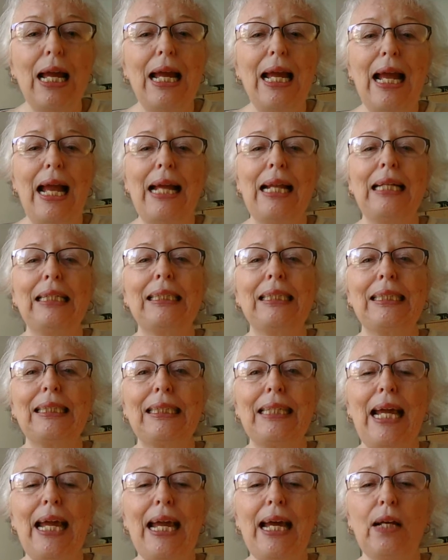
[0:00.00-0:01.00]
And
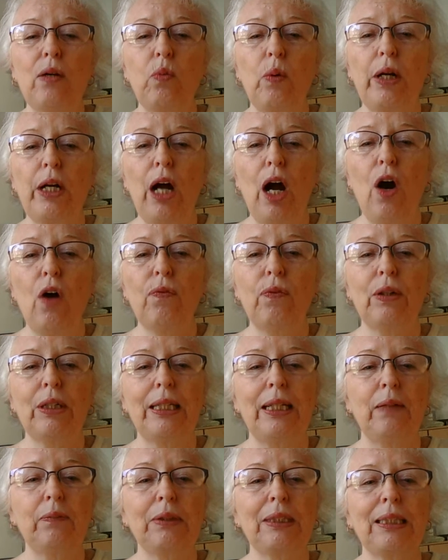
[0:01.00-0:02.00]
instead, we offered
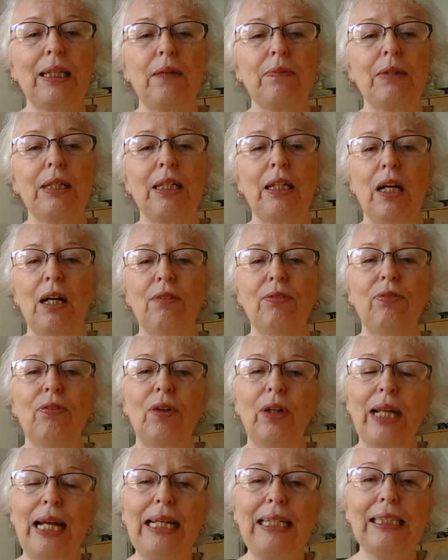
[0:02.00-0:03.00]
them something of
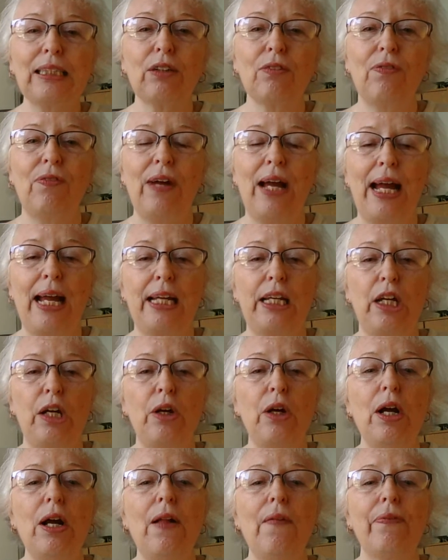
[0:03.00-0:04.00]
lesser
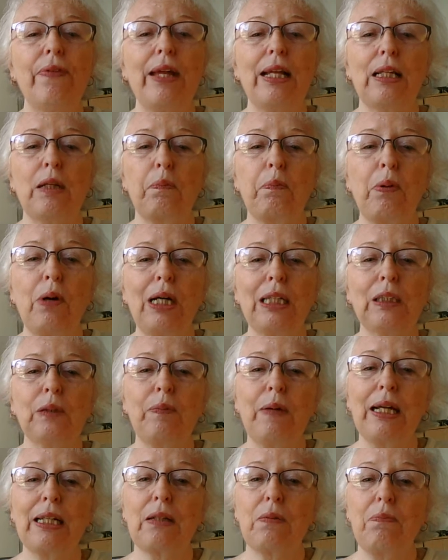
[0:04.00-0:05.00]
value that the
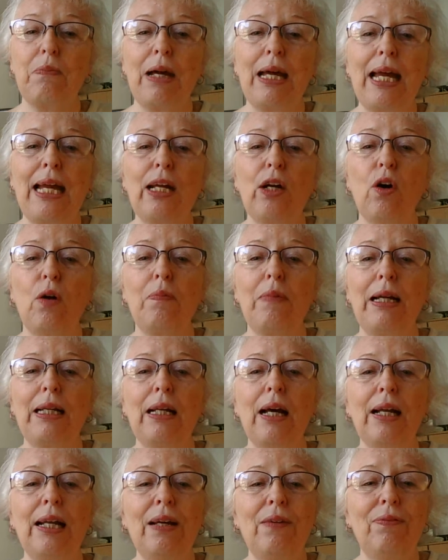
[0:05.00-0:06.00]
prospect may or may
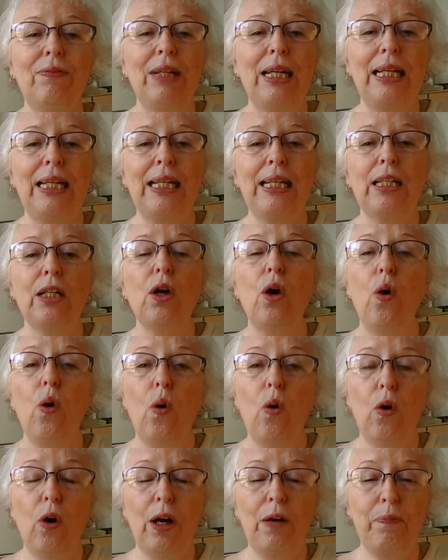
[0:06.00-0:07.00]
not have needed
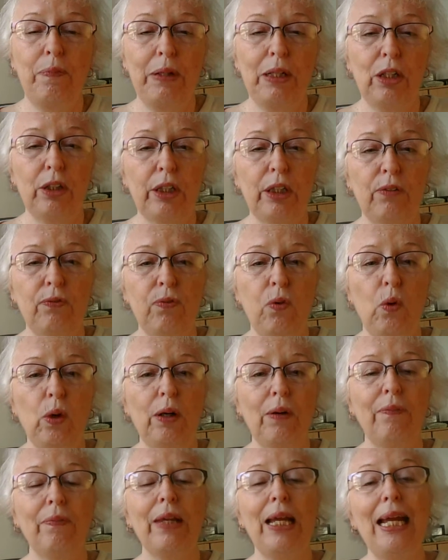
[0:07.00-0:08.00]
or have been looking
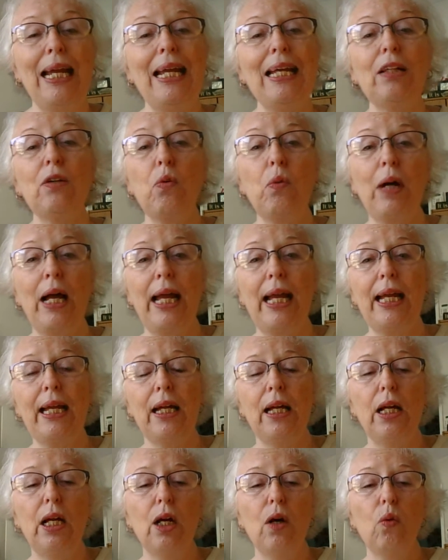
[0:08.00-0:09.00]
for. Either way,
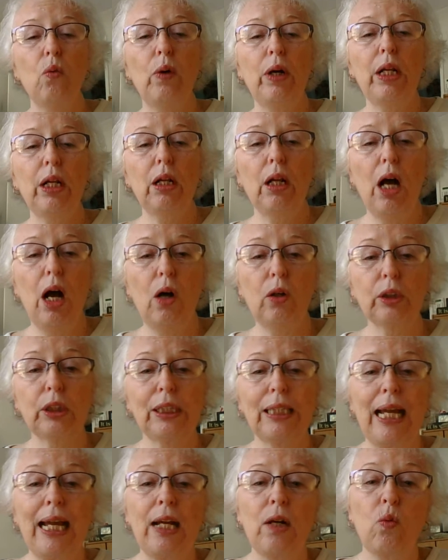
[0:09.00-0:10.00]
we
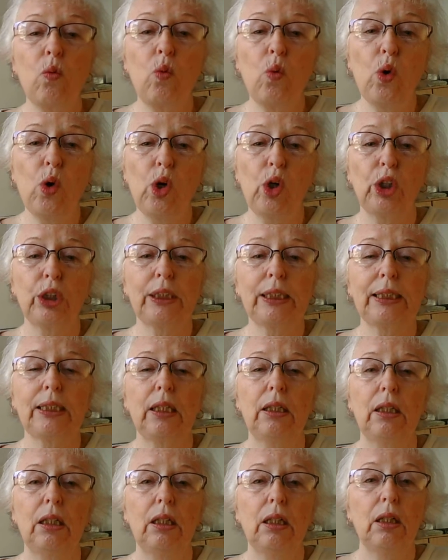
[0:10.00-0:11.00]
lost, and worse,
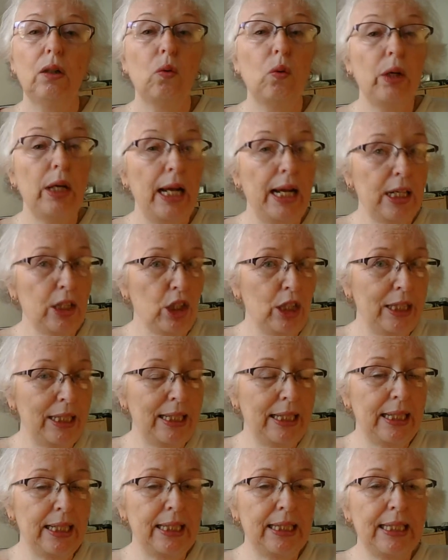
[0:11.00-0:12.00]
we actually
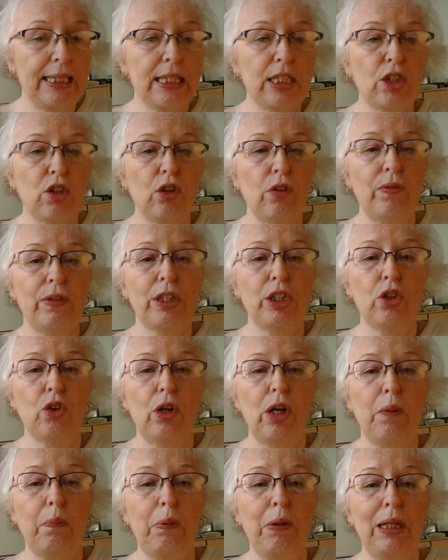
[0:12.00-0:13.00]
did a disservice to
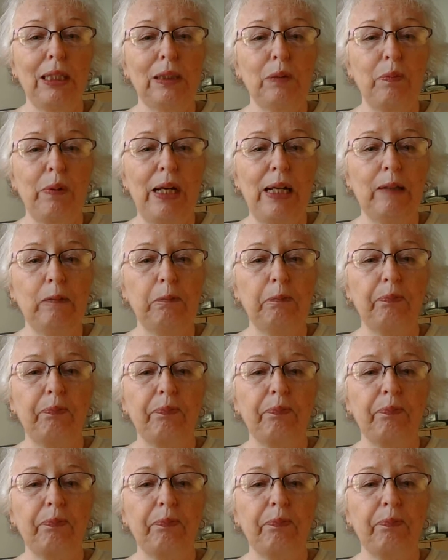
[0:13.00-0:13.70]
our prospect.